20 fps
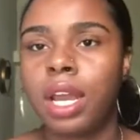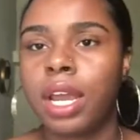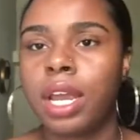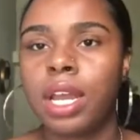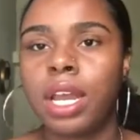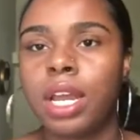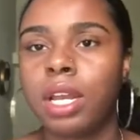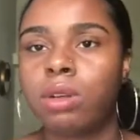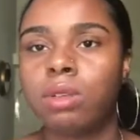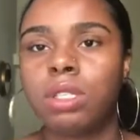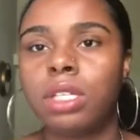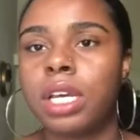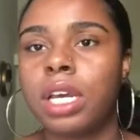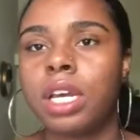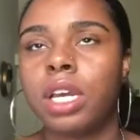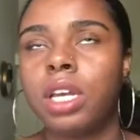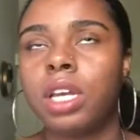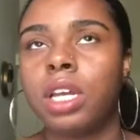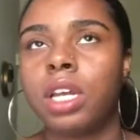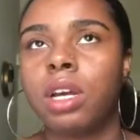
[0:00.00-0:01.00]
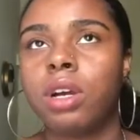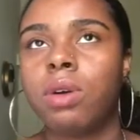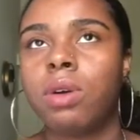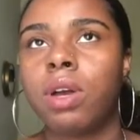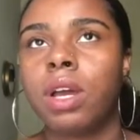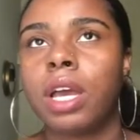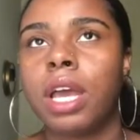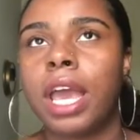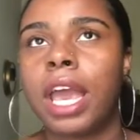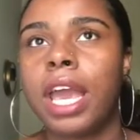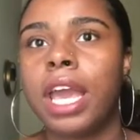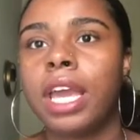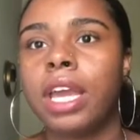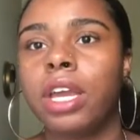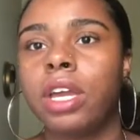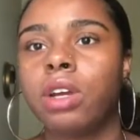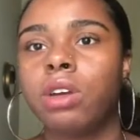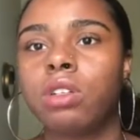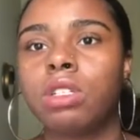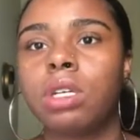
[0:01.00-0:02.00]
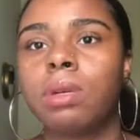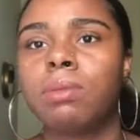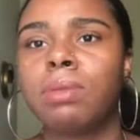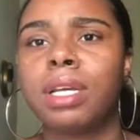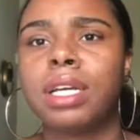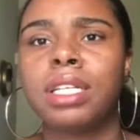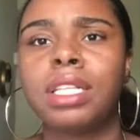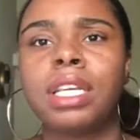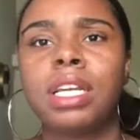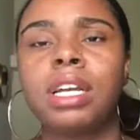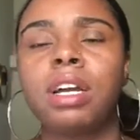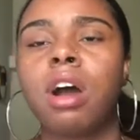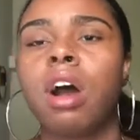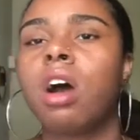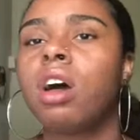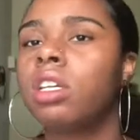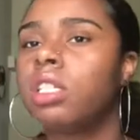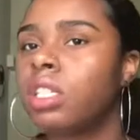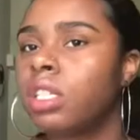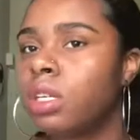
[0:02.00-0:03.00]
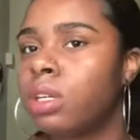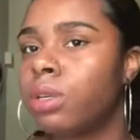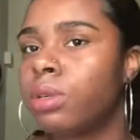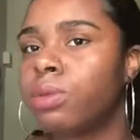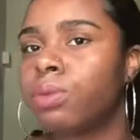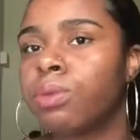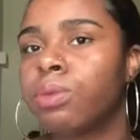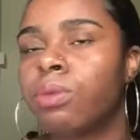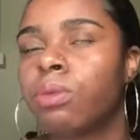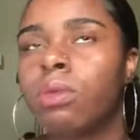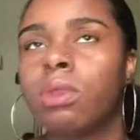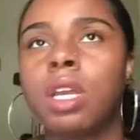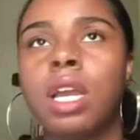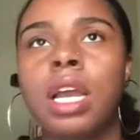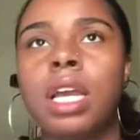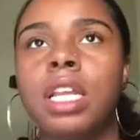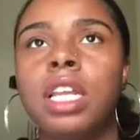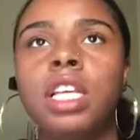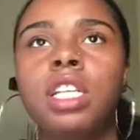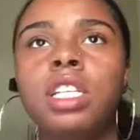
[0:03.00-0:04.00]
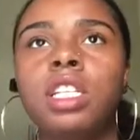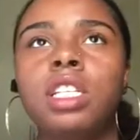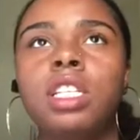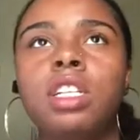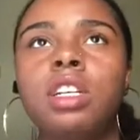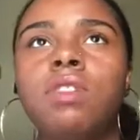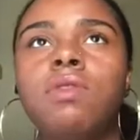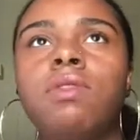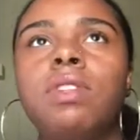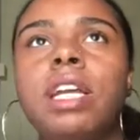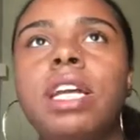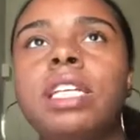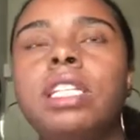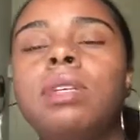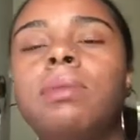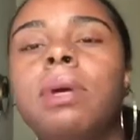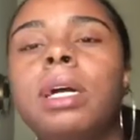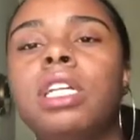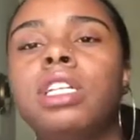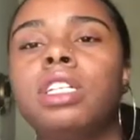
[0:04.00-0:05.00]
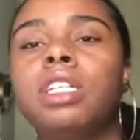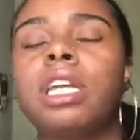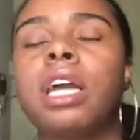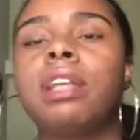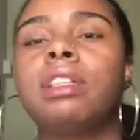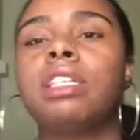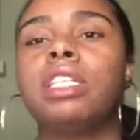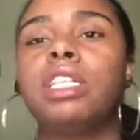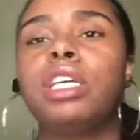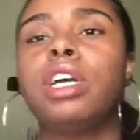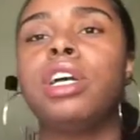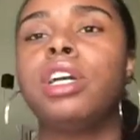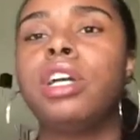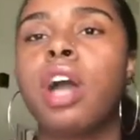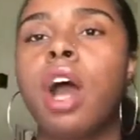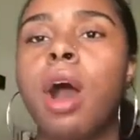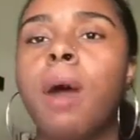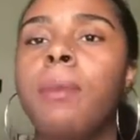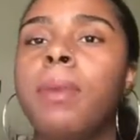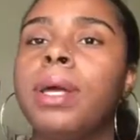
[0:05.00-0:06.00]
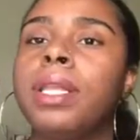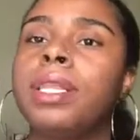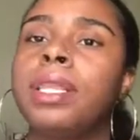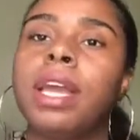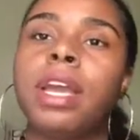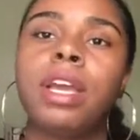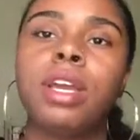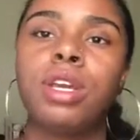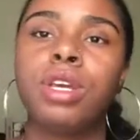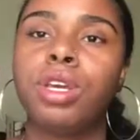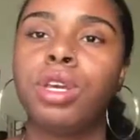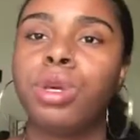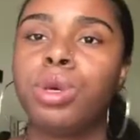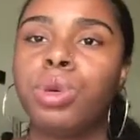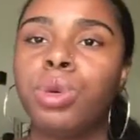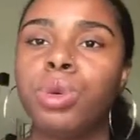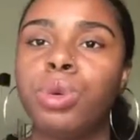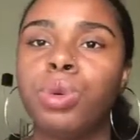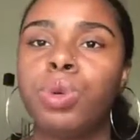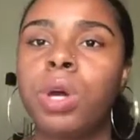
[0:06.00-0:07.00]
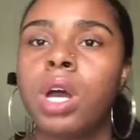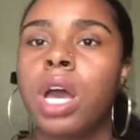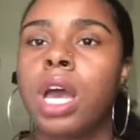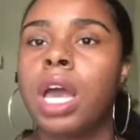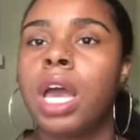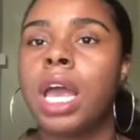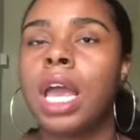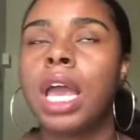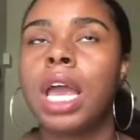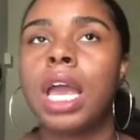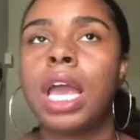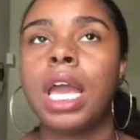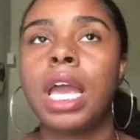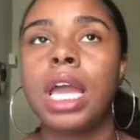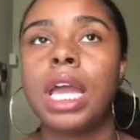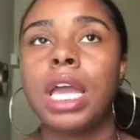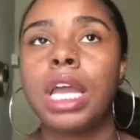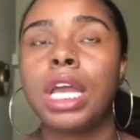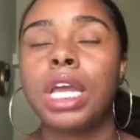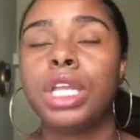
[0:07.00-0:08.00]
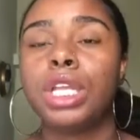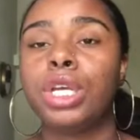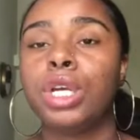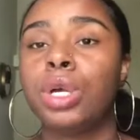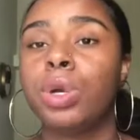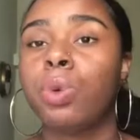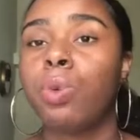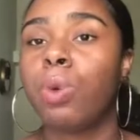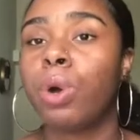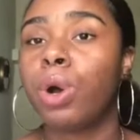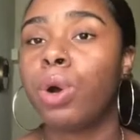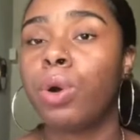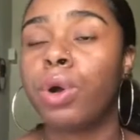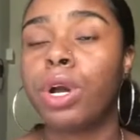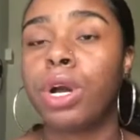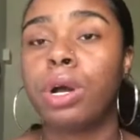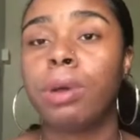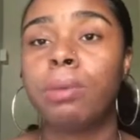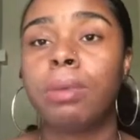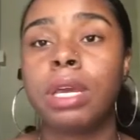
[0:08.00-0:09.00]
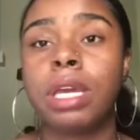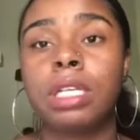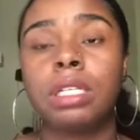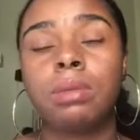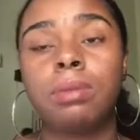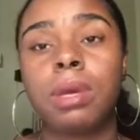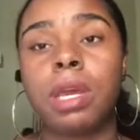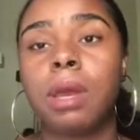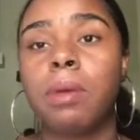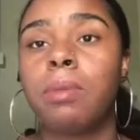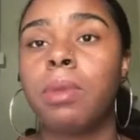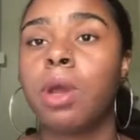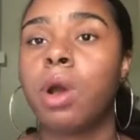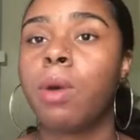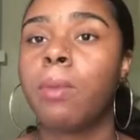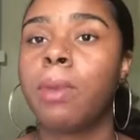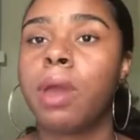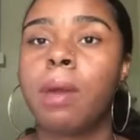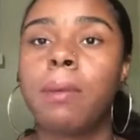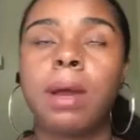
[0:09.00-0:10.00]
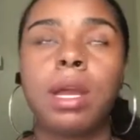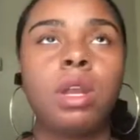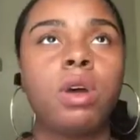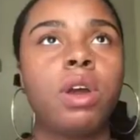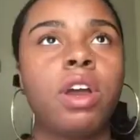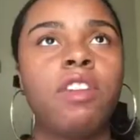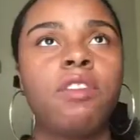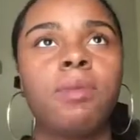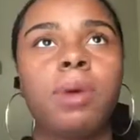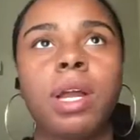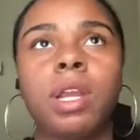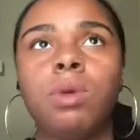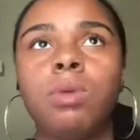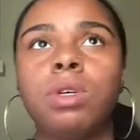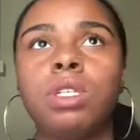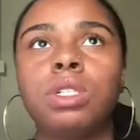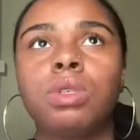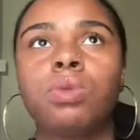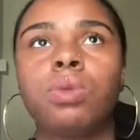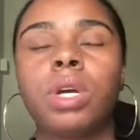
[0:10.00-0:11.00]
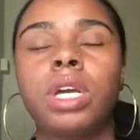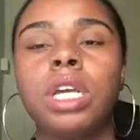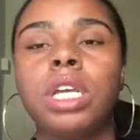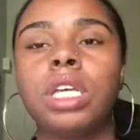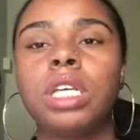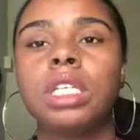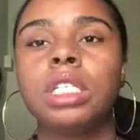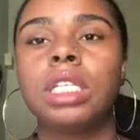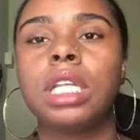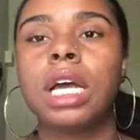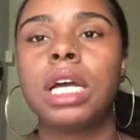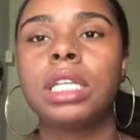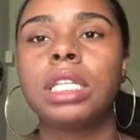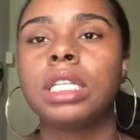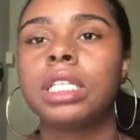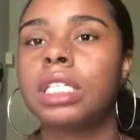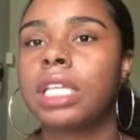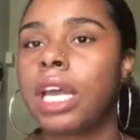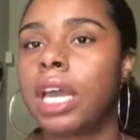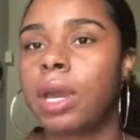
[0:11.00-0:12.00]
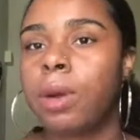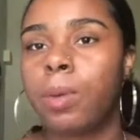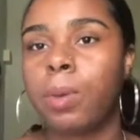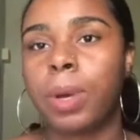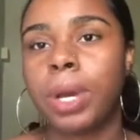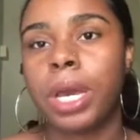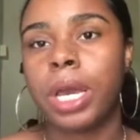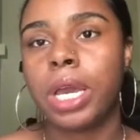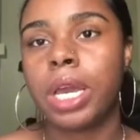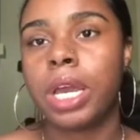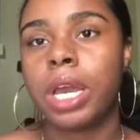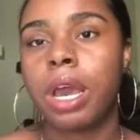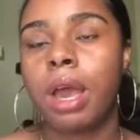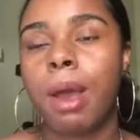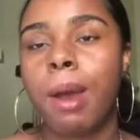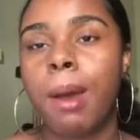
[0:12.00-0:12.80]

and they don't say, you know, hey, or something like that. Also, this is stuff that somebody shouldn't have to tell y'all, but thank you and you're welcome. Yes, ma'am, no, ma'am. I know everybody wasn't raised like the same way,